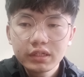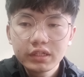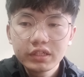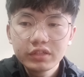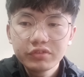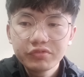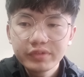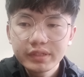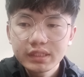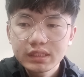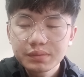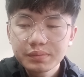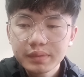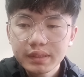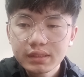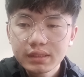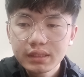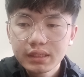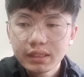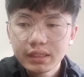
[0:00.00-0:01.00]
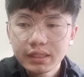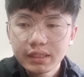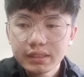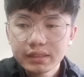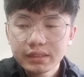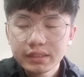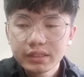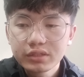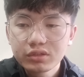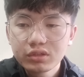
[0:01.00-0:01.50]
investment
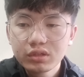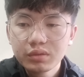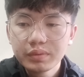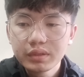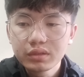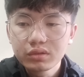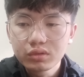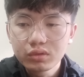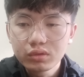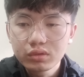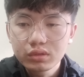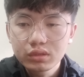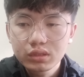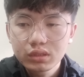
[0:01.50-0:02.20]
and economic growth,